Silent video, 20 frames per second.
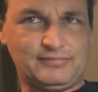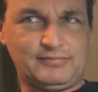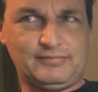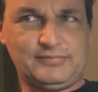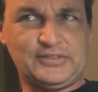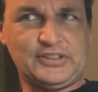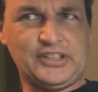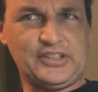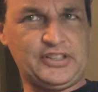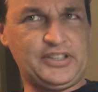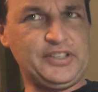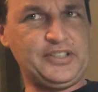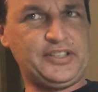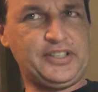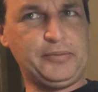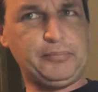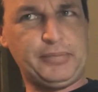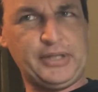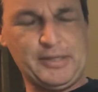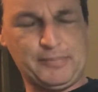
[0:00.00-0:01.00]

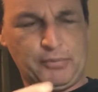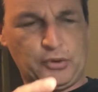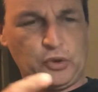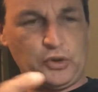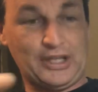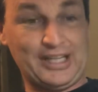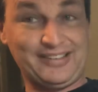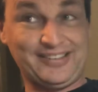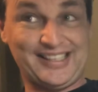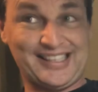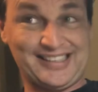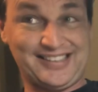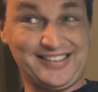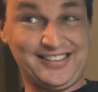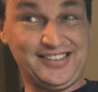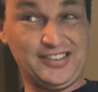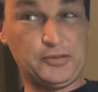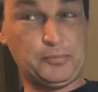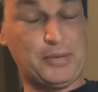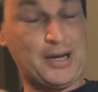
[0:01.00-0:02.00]
distancing people
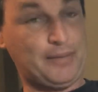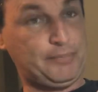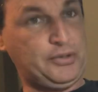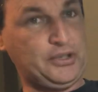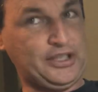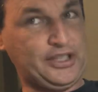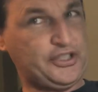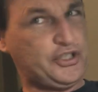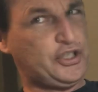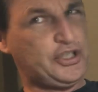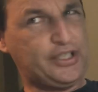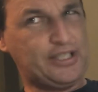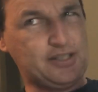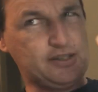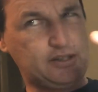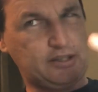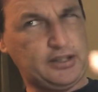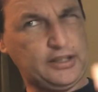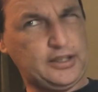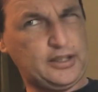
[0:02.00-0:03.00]
lessens population
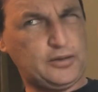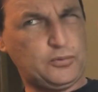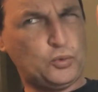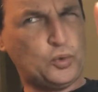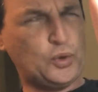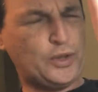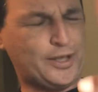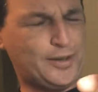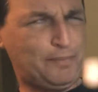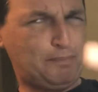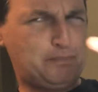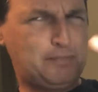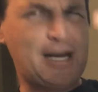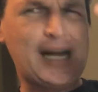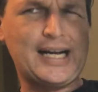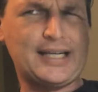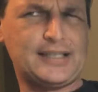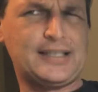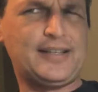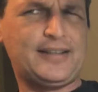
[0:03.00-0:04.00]
density, and we'll come
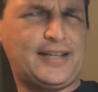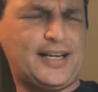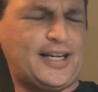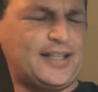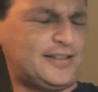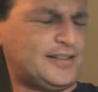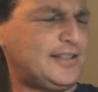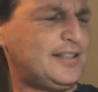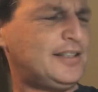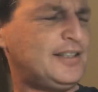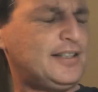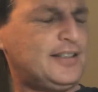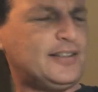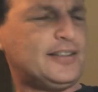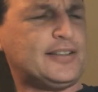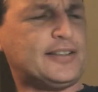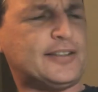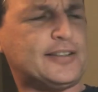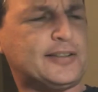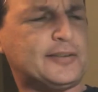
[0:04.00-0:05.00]
back to that
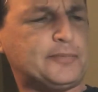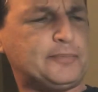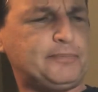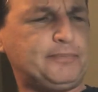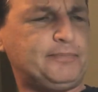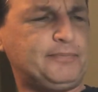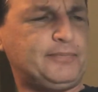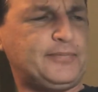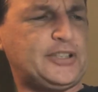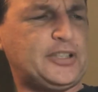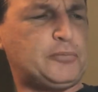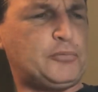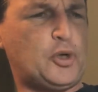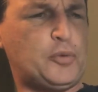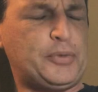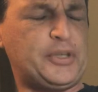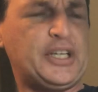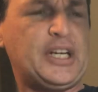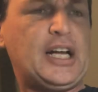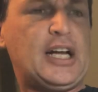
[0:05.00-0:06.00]
in a
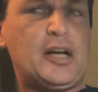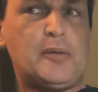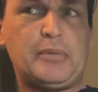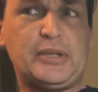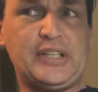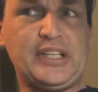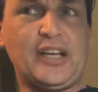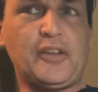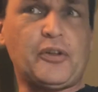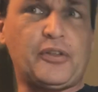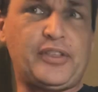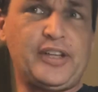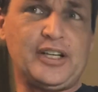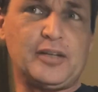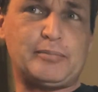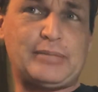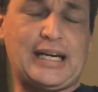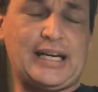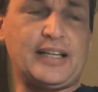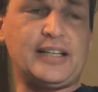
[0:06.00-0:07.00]
moment. But the other thing
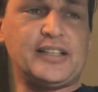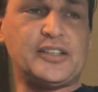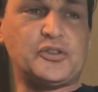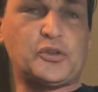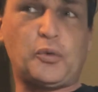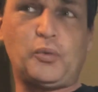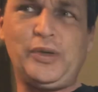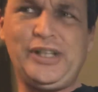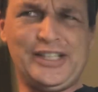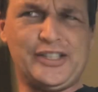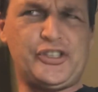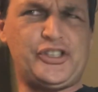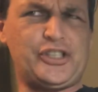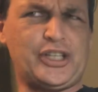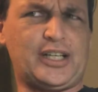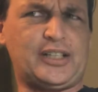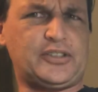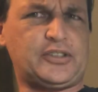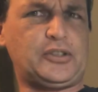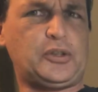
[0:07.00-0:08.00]
about it is we
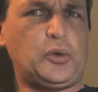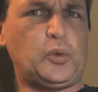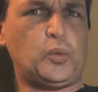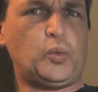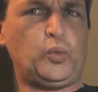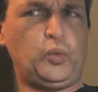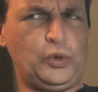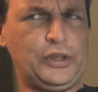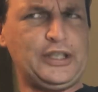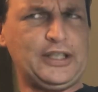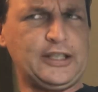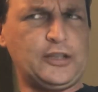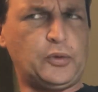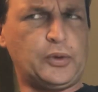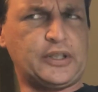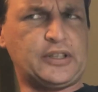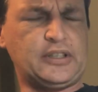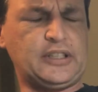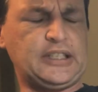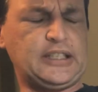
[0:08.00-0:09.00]
adjust really
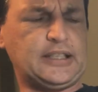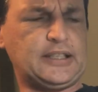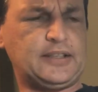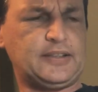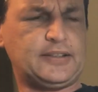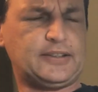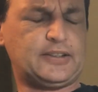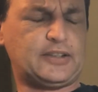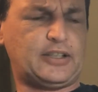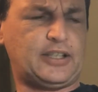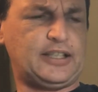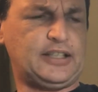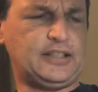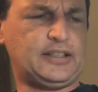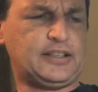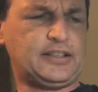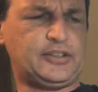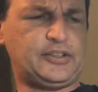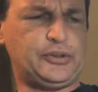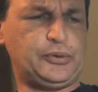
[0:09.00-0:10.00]
quickly, all
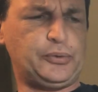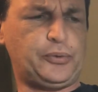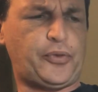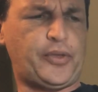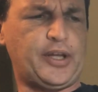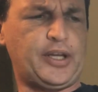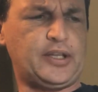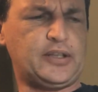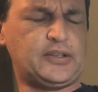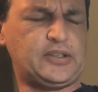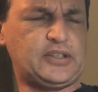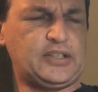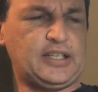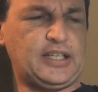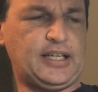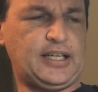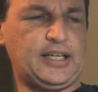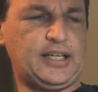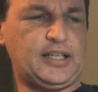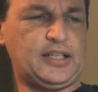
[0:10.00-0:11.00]
right, to things,
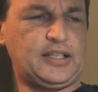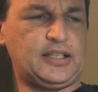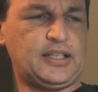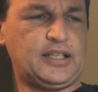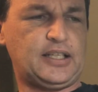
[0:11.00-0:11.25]
and